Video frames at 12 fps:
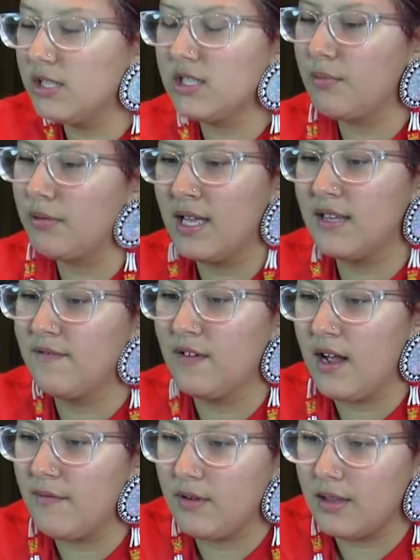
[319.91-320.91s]
We use our plants
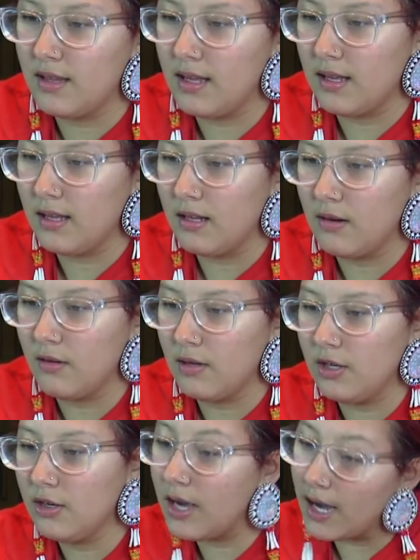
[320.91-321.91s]
for everything. You know,
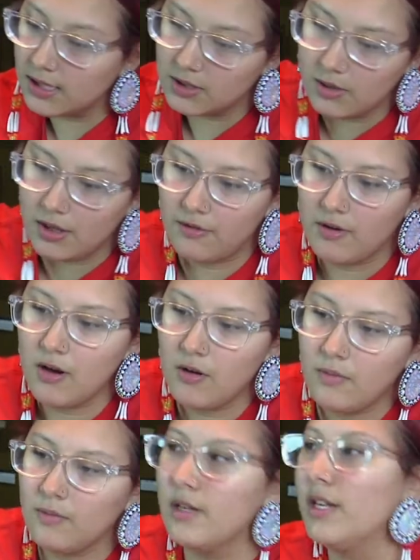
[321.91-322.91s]
you got a sore
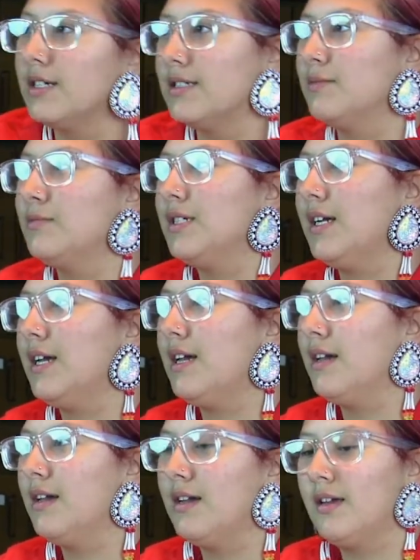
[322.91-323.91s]
throat, here's some
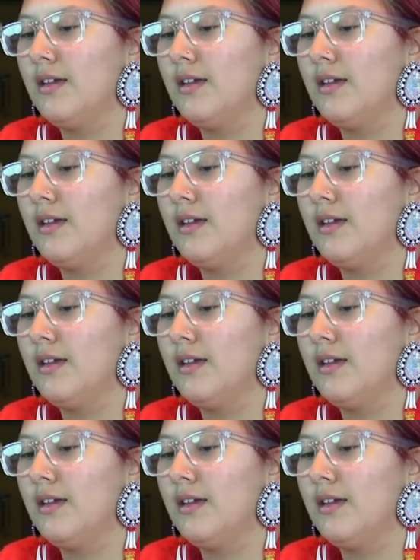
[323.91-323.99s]
tea.